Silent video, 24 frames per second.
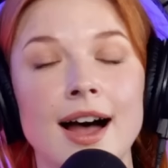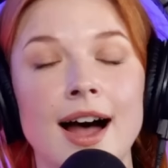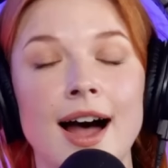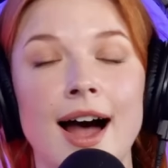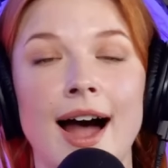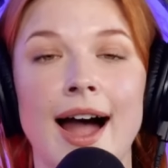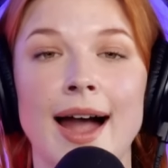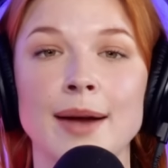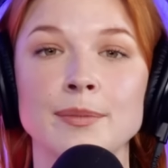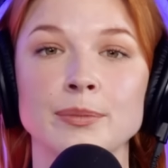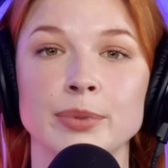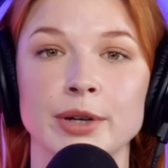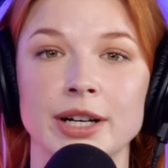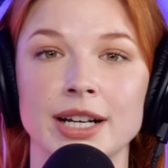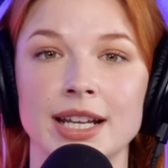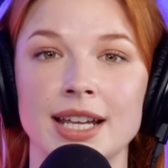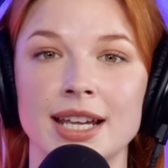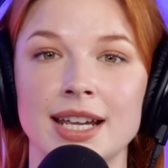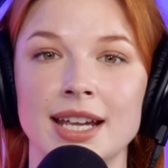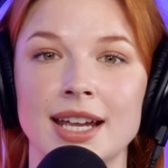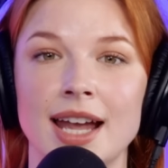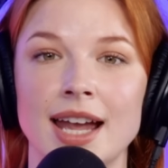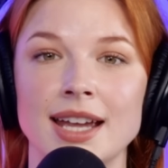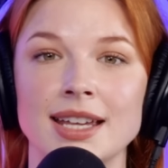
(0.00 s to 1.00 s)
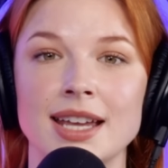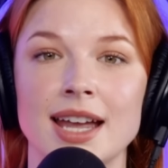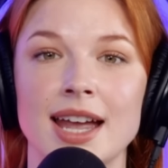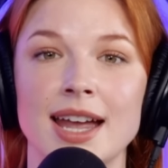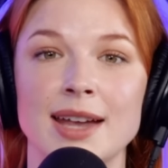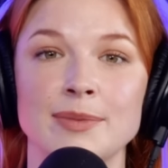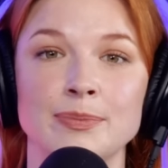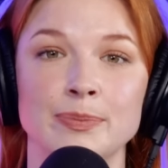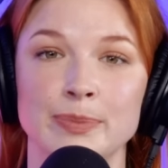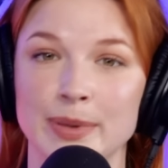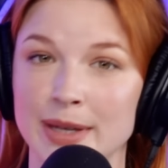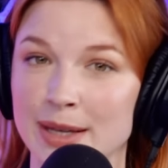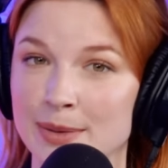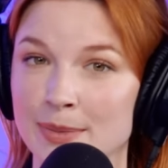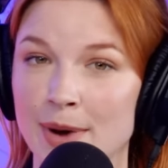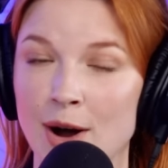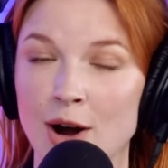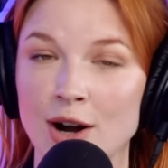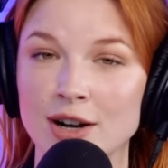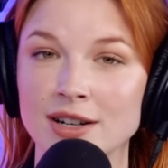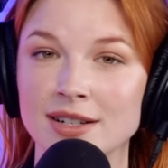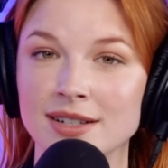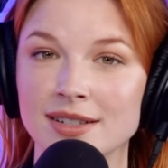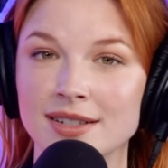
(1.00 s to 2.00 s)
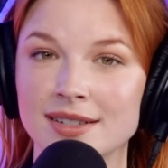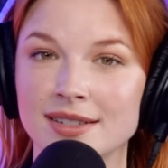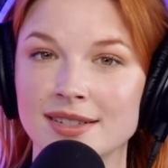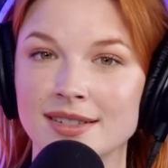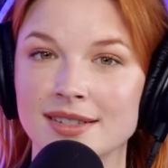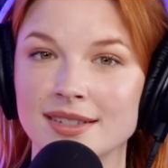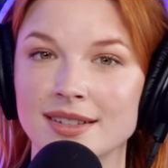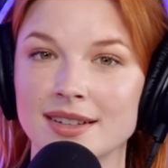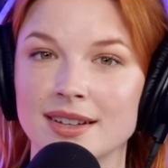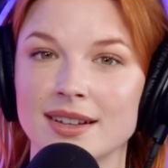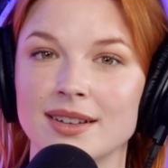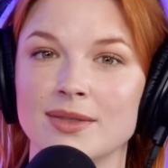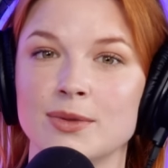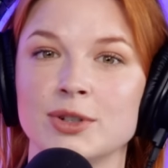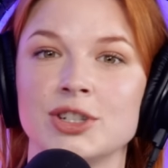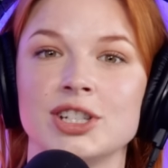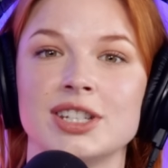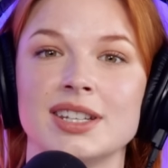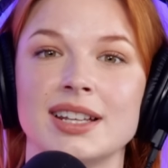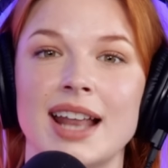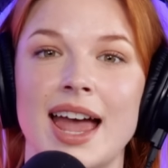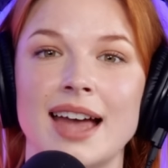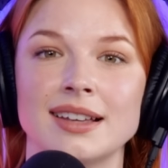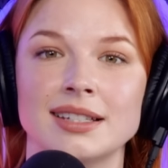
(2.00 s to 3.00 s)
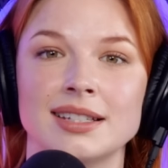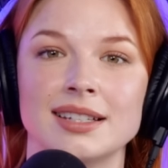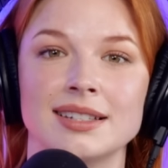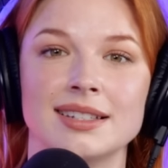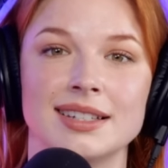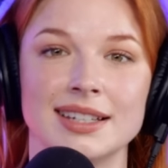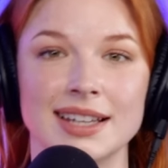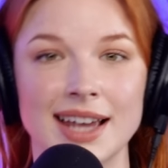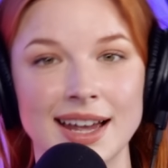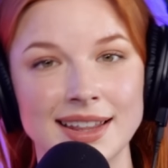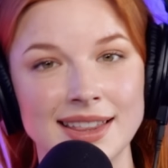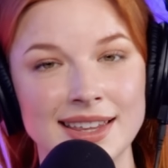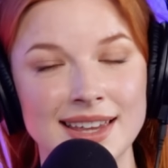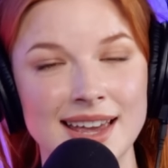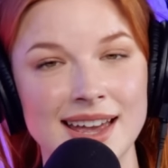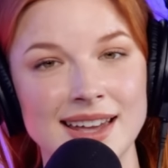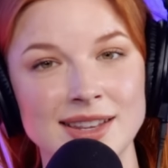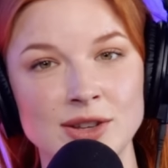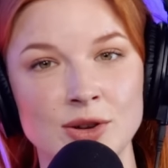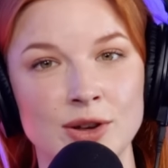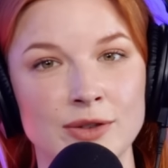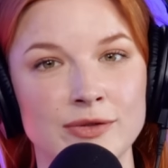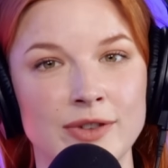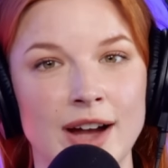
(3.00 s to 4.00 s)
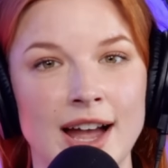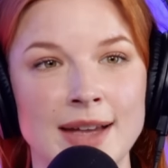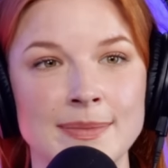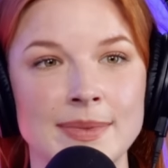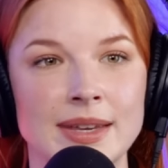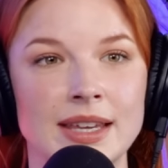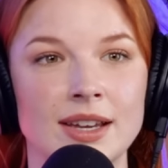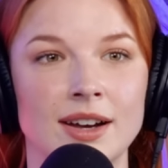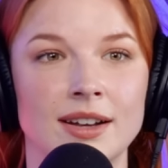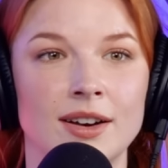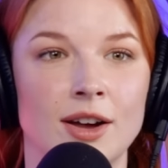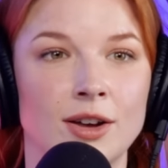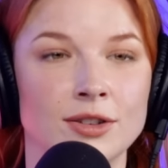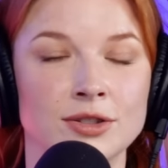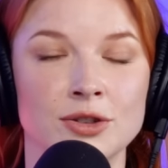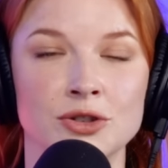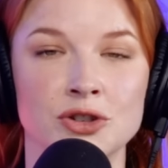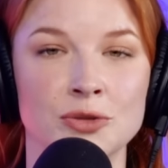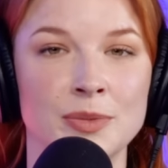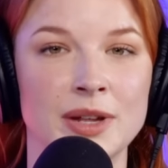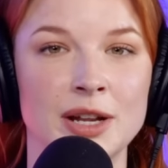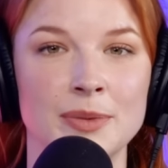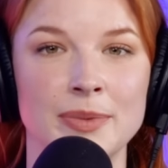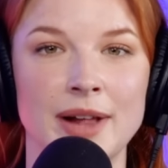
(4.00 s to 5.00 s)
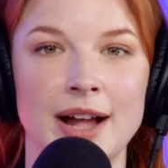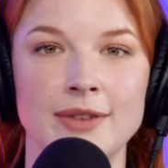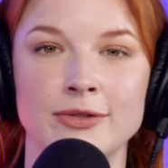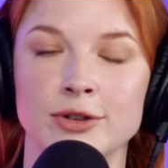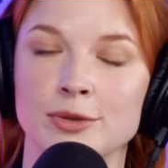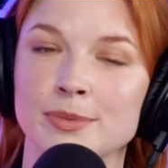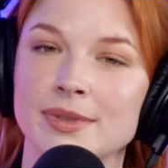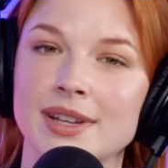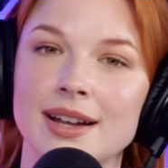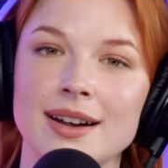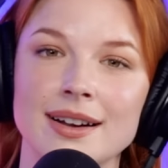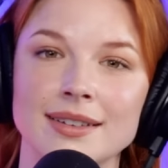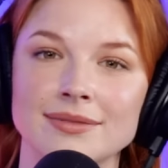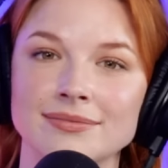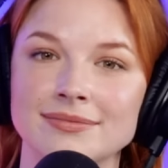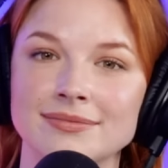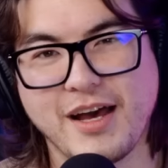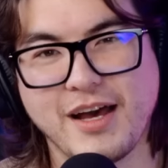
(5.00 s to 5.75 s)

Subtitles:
I'm Brittany, aka BMars, which is an S-Z at the end. You can find me on all social media platforms there.